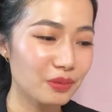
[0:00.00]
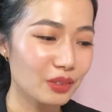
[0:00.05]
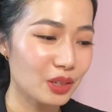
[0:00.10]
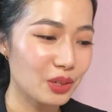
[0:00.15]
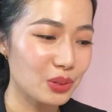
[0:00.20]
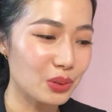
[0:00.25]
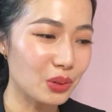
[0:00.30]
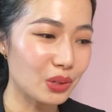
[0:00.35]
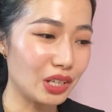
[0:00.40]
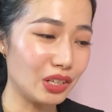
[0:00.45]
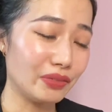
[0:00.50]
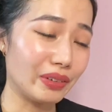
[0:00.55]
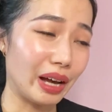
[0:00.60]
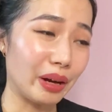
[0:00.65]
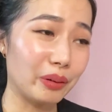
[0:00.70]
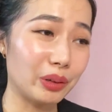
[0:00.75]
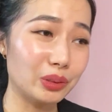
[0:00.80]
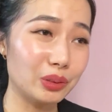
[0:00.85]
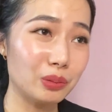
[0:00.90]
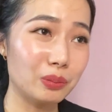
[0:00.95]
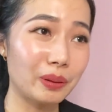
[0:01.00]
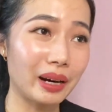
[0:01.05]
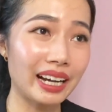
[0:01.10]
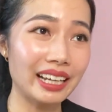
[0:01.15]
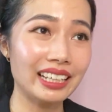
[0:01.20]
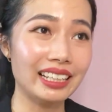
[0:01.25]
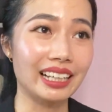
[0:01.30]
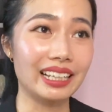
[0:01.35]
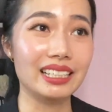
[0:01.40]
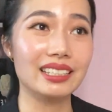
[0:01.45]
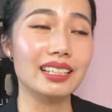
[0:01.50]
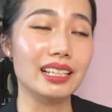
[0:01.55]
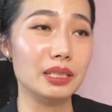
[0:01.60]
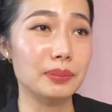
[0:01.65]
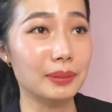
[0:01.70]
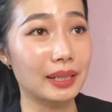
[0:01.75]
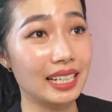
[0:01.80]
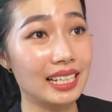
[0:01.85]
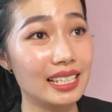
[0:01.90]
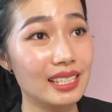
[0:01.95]
So if I were to buy it like 6
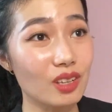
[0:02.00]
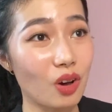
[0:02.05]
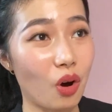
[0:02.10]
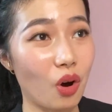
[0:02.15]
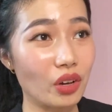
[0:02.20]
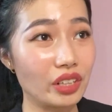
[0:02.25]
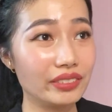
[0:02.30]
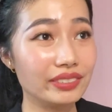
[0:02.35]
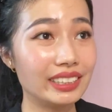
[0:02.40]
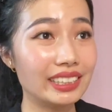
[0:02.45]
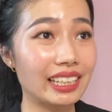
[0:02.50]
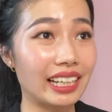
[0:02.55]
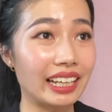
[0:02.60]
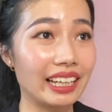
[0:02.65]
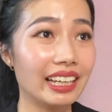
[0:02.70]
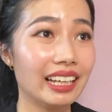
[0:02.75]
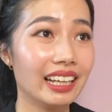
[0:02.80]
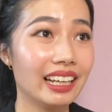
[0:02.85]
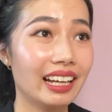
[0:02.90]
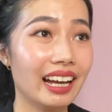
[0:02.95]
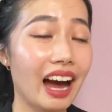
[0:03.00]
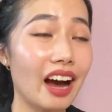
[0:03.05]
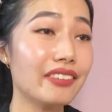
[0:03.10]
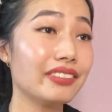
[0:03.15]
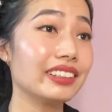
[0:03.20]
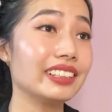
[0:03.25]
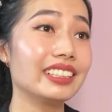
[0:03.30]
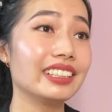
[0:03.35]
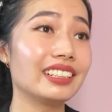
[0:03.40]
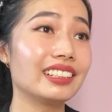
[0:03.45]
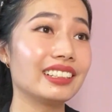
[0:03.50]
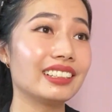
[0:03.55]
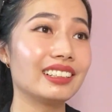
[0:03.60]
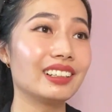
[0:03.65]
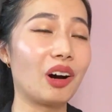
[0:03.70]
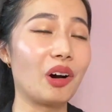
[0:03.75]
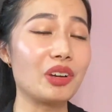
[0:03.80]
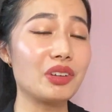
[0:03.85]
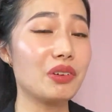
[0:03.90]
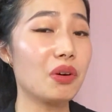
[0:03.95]
months or even like half a year
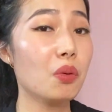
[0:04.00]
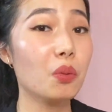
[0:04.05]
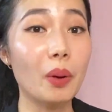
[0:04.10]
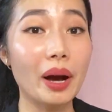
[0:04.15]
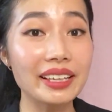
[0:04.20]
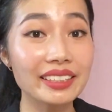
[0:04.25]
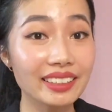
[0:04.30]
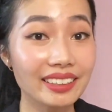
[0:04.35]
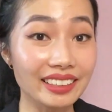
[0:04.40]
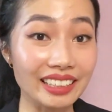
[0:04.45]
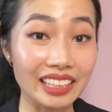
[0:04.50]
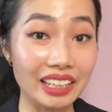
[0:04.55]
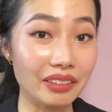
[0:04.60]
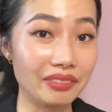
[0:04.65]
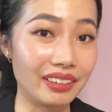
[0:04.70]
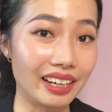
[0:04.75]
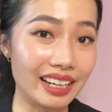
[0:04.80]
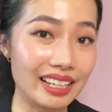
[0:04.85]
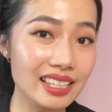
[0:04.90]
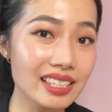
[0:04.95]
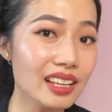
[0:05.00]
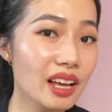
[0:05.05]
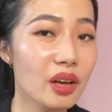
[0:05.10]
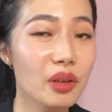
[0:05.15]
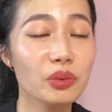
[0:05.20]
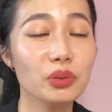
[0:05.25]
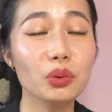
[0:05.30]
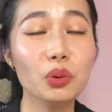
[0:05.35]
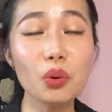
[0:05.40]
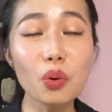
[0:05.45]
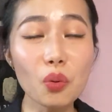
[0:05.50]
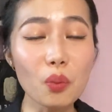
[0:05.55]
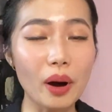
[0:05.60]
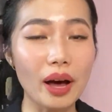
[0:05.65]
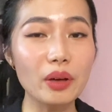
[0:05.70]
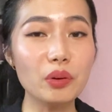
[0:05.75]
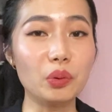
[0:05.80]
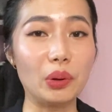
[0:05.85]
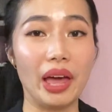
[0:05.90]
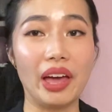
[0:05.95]
or even 1 year in advance, no
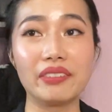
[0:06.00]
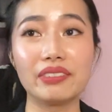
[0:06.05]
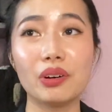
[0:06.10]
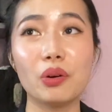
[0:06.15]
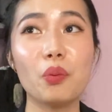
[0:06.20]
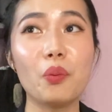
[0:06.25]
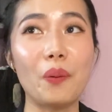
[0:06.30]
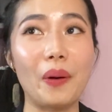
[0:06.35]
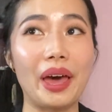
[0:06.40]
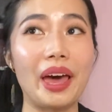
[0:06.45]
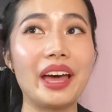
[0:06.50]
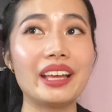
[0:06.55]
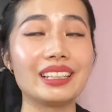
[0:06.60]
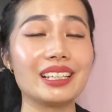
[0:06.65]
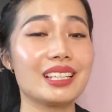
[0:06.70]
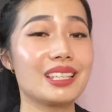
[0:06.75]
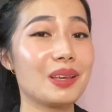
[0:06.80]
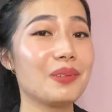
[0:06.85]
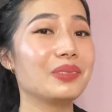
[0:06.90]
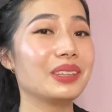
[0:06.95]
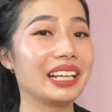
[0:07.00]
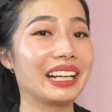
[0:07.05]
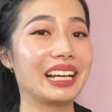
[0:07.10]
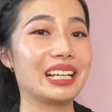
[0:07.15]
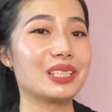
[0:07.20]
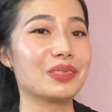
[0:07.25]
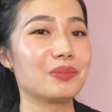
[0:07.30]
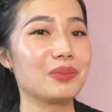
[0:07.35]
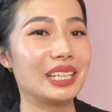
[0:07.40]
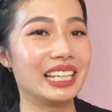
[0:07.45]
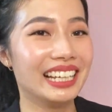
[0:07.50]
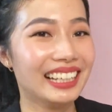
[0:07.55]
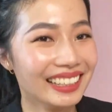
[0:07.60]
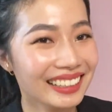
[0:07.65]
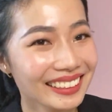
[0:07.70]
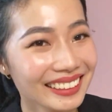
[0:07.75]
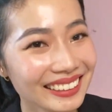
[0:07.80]
one would ever wear the same thing as me.